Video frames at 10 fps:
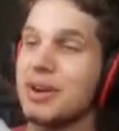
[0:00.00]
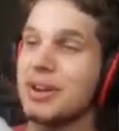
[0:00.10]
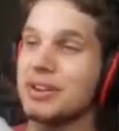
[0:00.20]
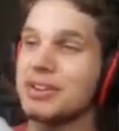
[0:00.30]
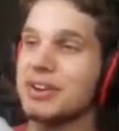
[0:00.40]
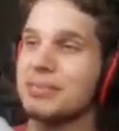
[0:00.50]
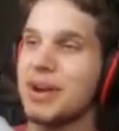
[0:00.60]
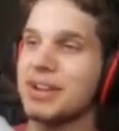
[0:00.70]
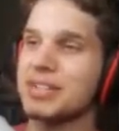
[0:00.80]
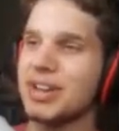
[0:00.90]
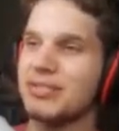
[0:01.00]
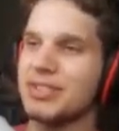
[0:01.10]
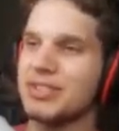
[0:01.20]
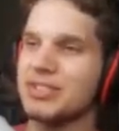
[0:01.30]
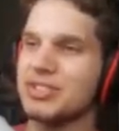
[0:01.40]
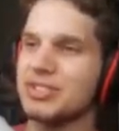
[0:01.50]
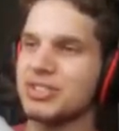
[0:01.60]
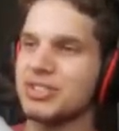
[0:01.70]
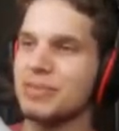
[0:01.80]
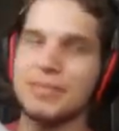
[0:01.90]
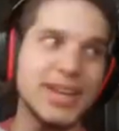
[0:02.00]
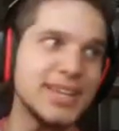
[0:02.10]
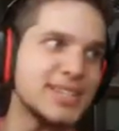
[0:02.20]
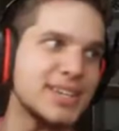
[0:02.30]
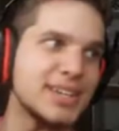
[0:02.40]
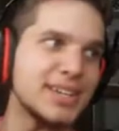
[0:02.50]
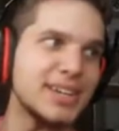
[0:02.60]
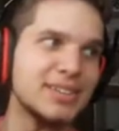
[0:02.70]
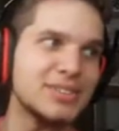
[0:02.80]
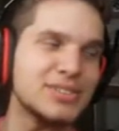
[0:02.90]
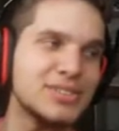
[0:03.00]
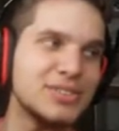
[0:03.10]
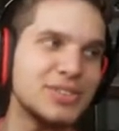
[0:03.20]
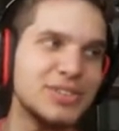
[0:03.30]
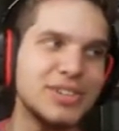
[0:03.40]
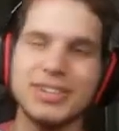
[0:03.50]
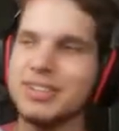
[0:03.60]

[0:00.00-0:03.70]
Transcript: underground mineshaft is just amazing. It looks so good.